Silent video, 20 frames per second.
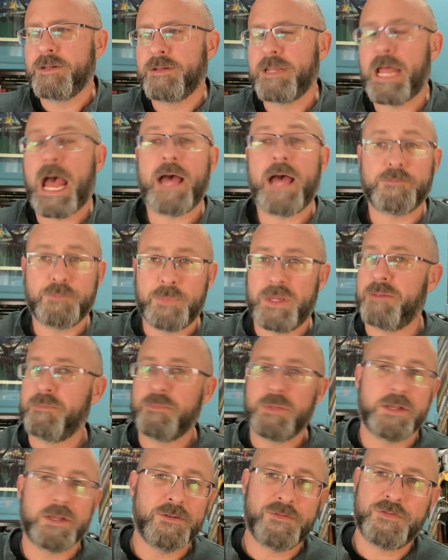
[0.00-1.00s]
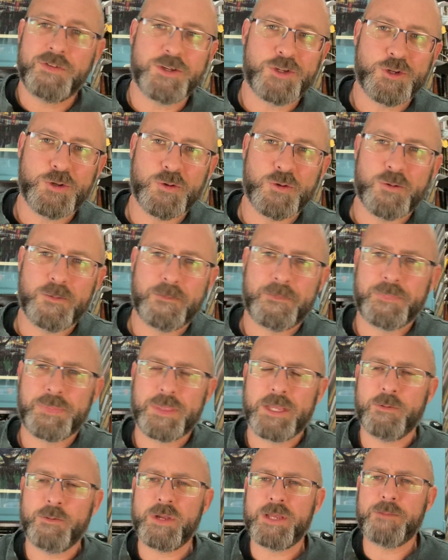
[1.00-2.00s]
not been beneficial,
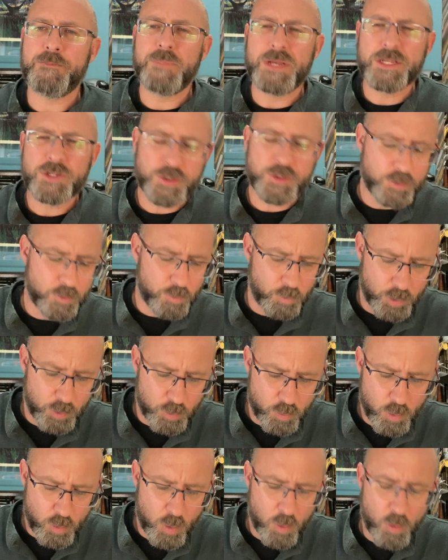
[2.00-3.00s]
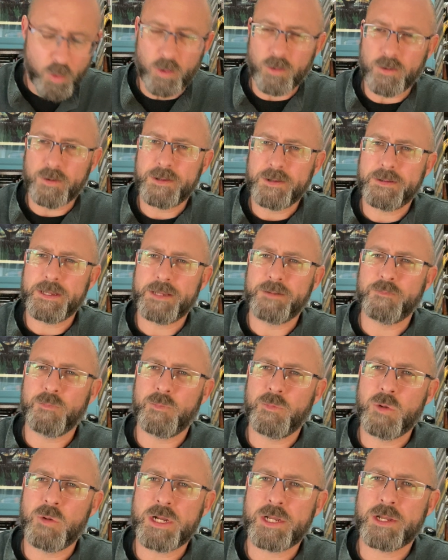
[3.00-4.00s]
we miss the reward and
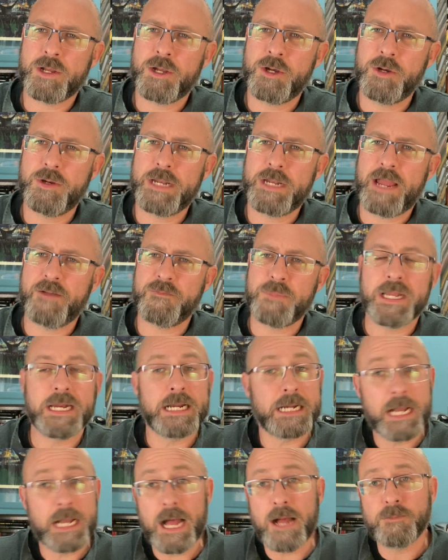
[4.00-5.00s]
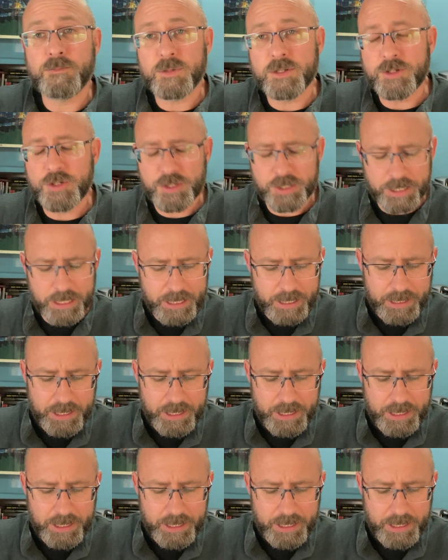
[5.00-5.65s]
what could have been accomplished